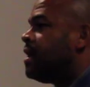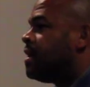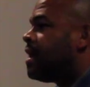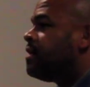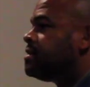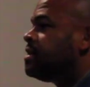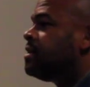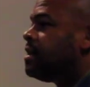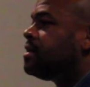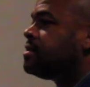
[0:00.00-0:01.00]
that I said
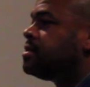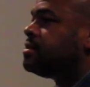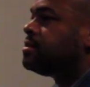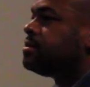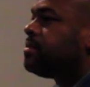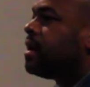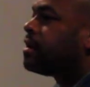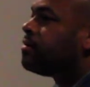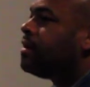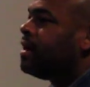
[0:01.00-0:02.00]
that this is my
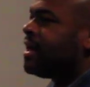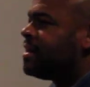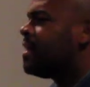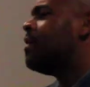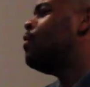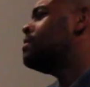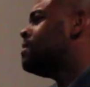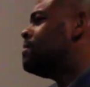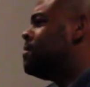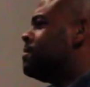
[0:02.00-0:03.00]
career. And I think
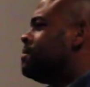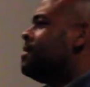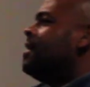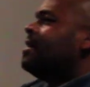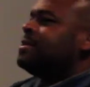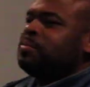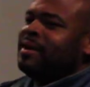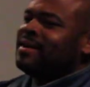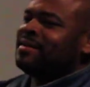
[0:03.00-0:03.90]
also too, speaking